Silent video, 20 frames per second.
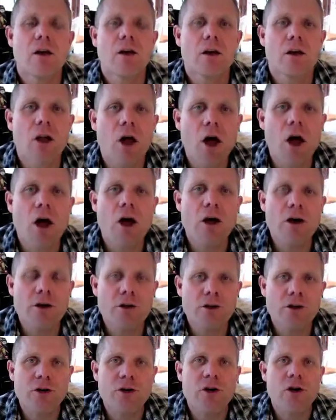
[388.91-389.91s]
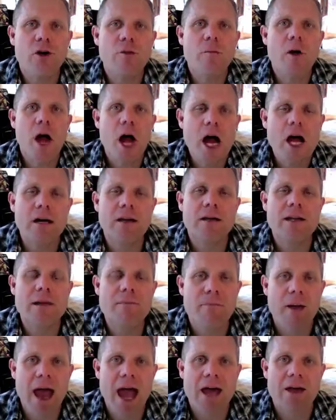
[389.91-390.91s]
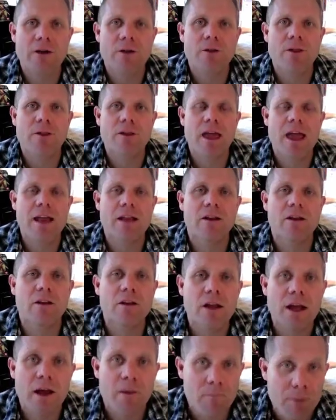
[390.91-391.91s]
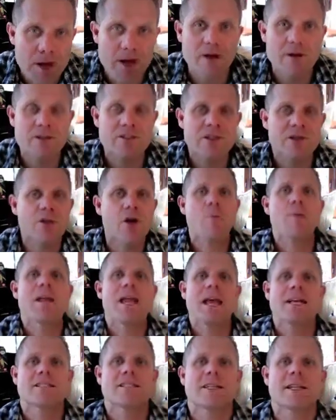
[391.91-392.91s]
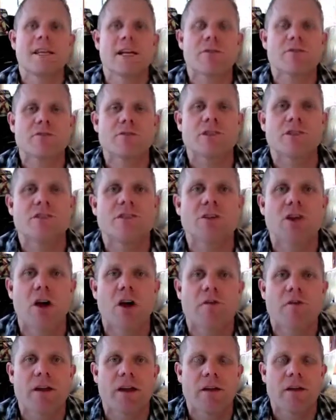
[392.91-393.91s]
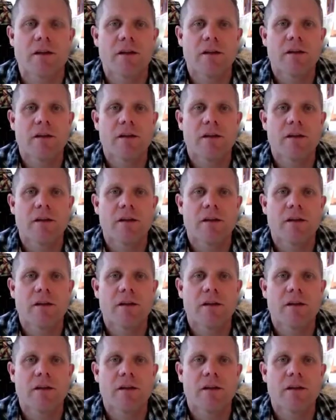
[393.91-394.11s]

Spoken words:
long-term, ugly battle that it appears that nobody has any interest in solving.